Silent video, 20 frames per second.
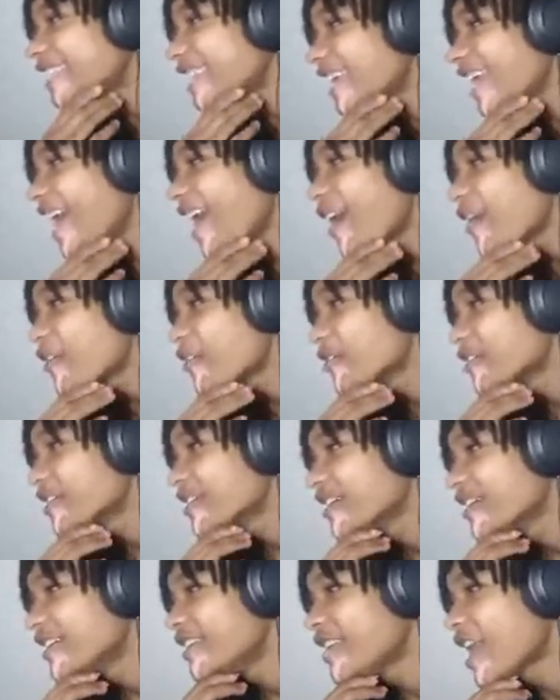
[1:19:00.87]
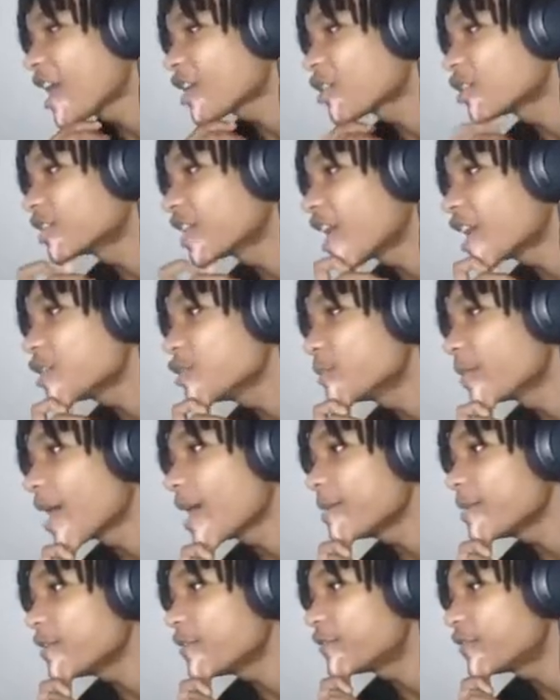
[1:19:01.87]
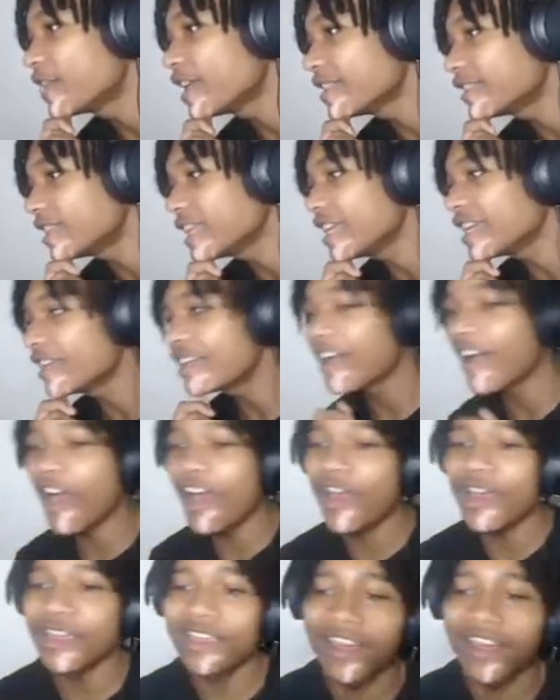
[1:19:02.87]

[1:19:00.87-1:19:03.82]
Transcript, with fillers: shit out. Not gonna lie, you might be 50. Alright,